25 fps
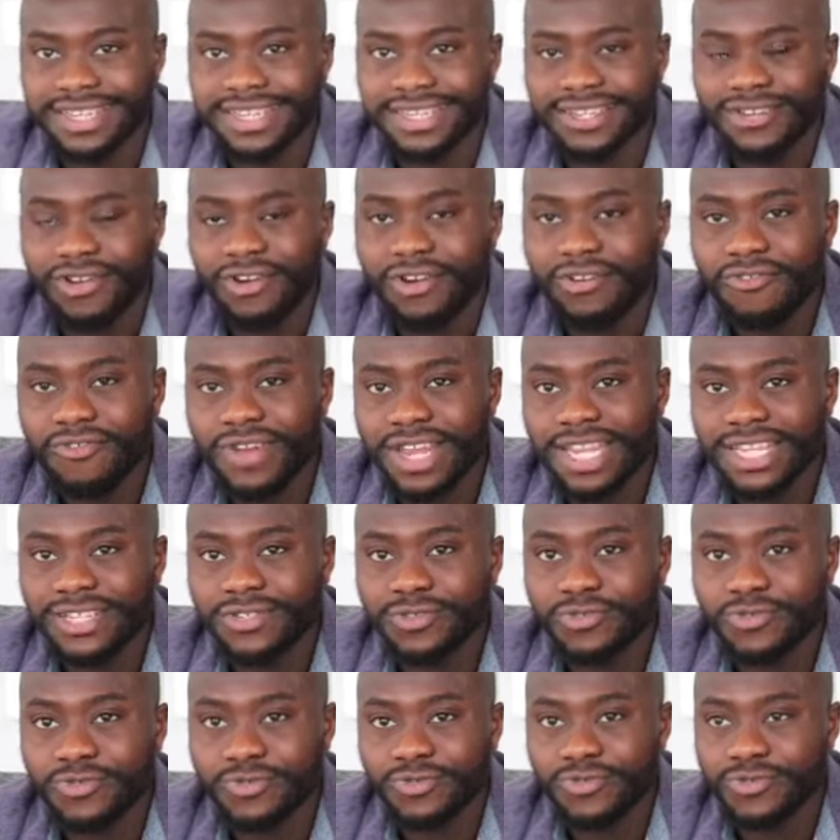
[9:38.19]
You're not ready
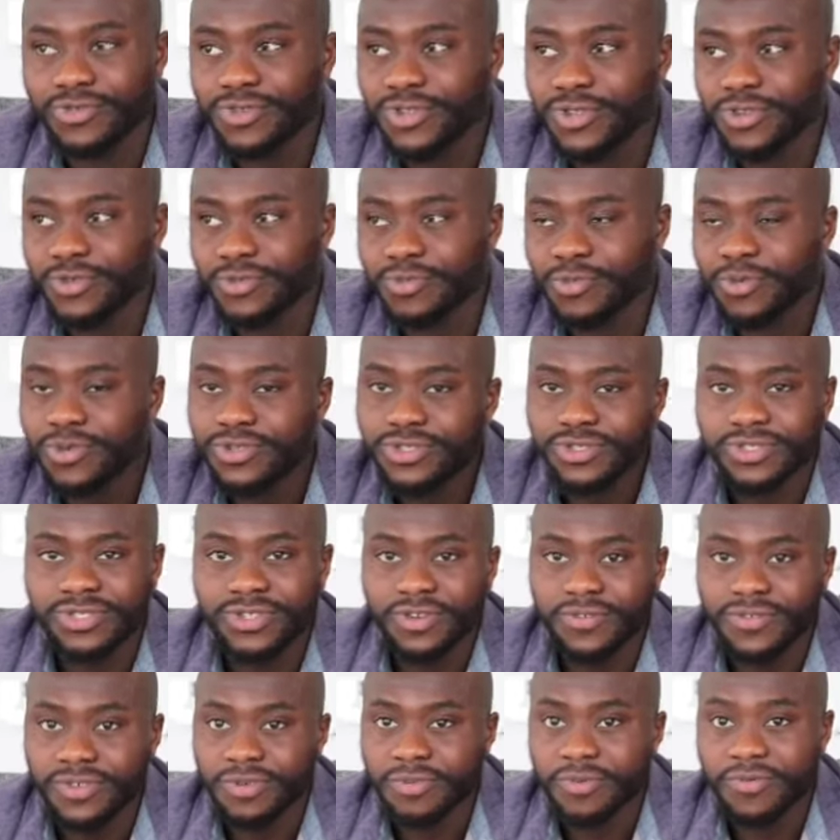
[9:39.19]
to push
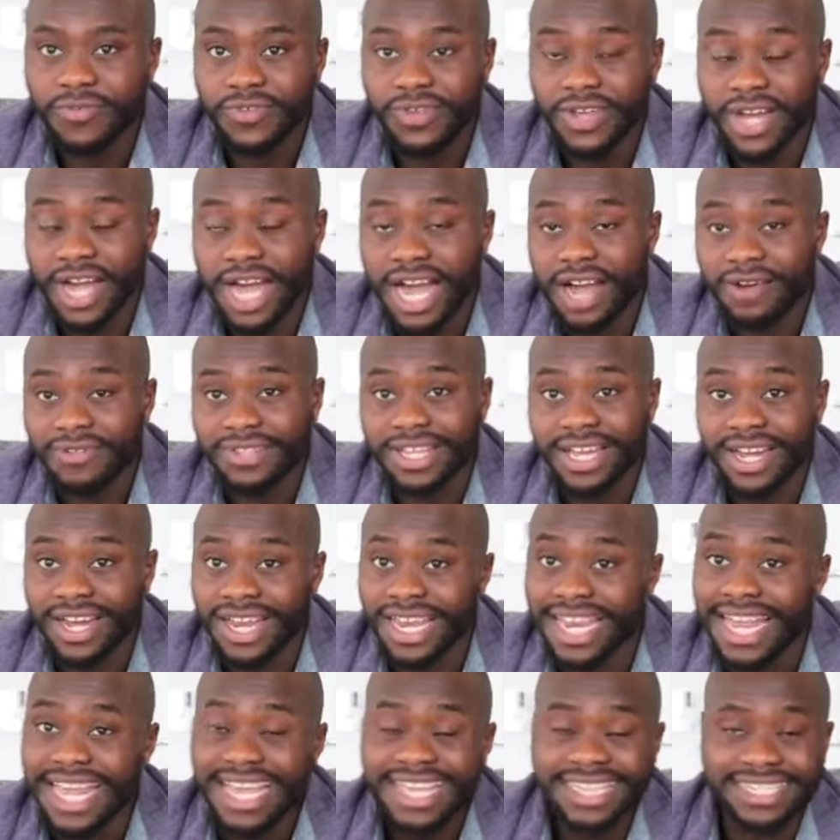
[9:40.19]
yourself. Some of you are out there are
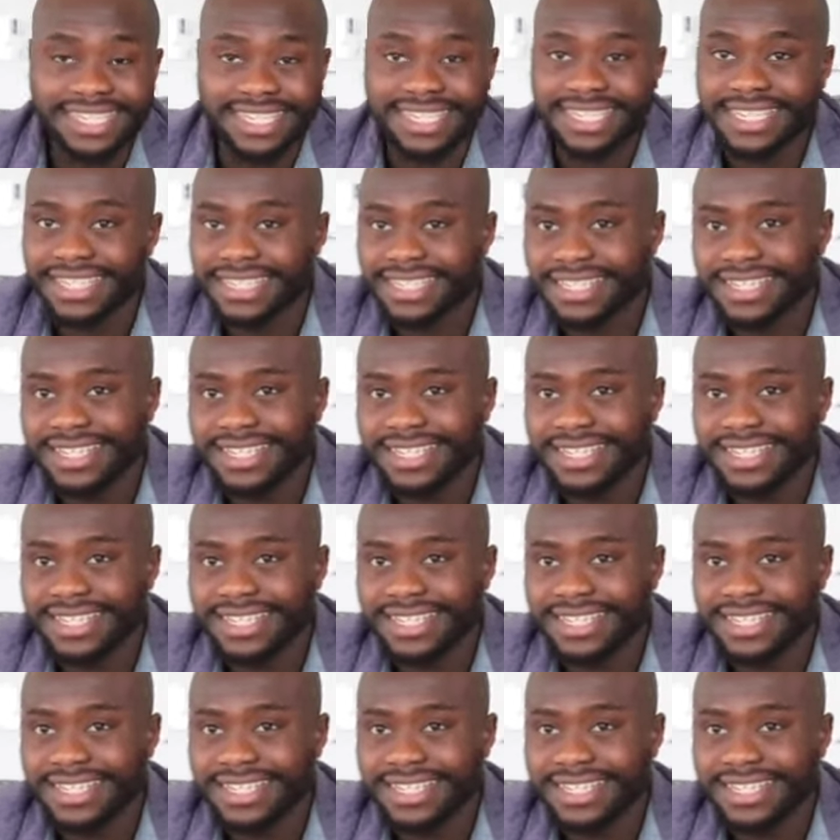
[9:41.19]
lazy.